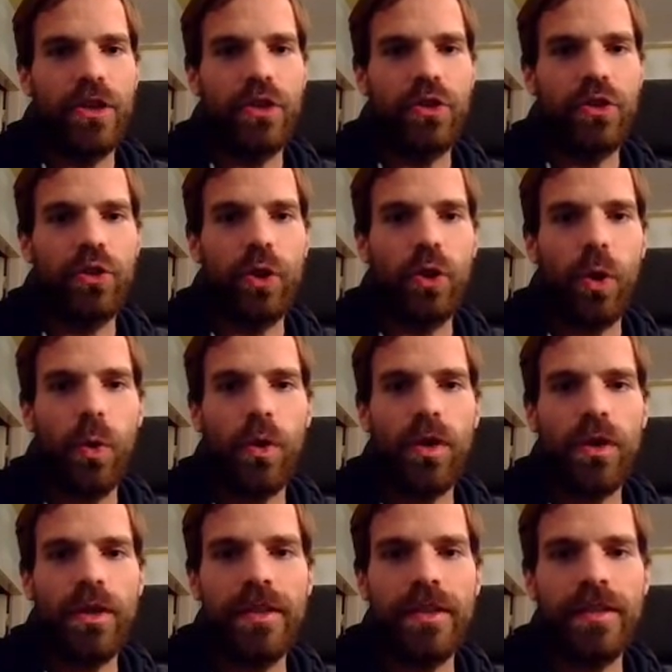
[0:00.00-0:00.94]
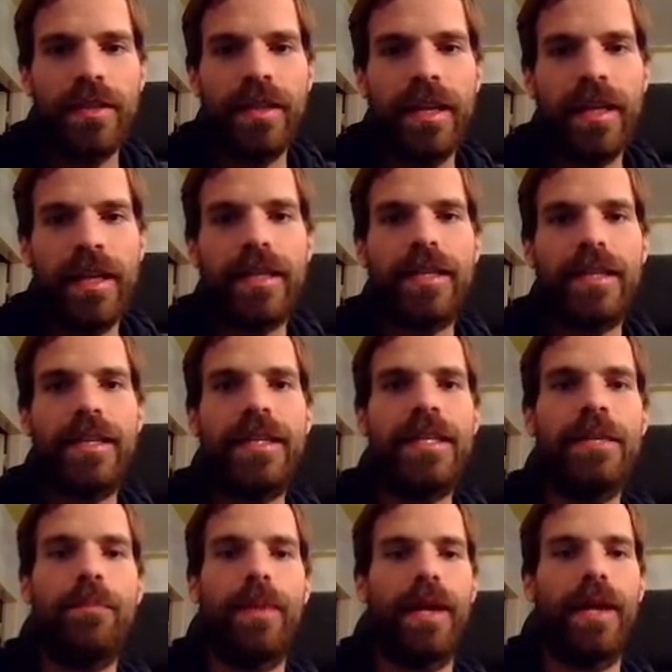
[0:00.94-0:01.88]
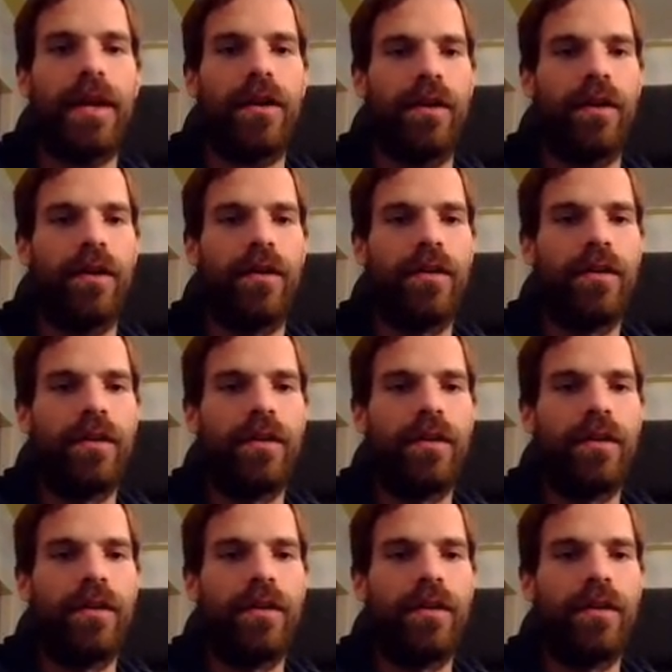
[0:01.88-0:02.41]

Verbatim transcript: token key pair.